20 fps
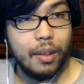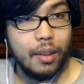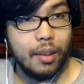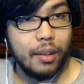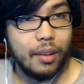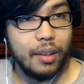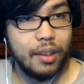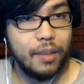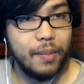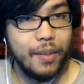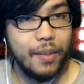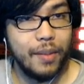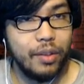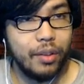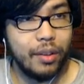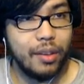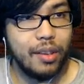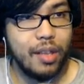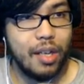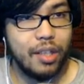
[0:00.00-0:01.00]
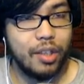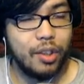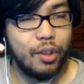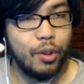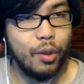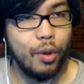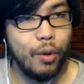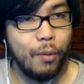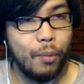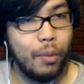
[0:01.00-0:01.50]
This means you can dodge
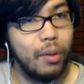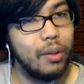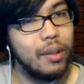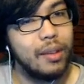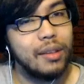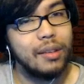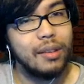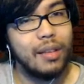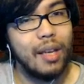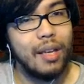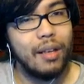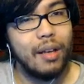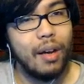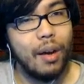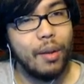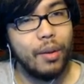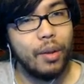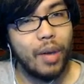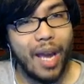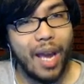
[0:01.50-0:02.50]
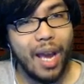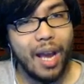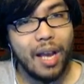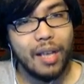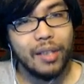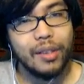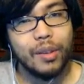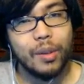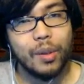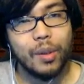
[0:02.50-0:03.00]
through bullets and other
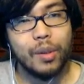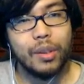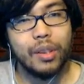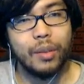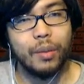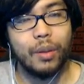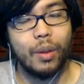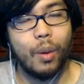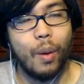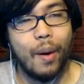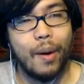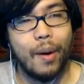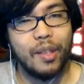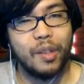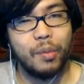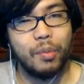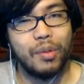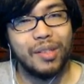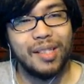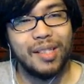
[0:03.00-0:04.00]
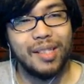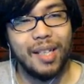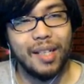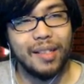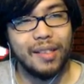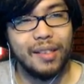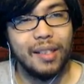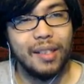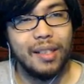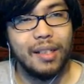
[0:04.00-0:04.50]
hazards. It requires
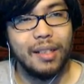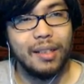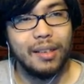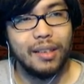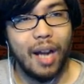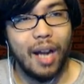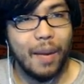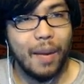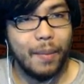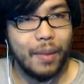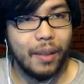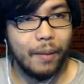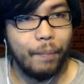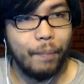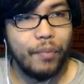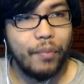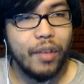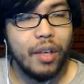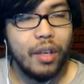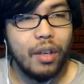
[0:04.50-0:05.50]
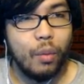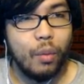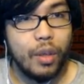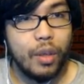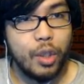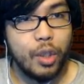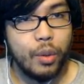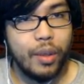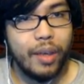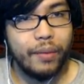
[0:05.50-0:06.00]
precise timing. When
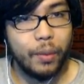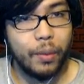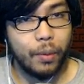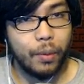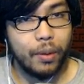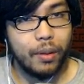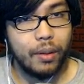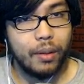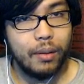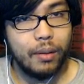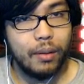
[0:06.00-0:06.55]
you give the word,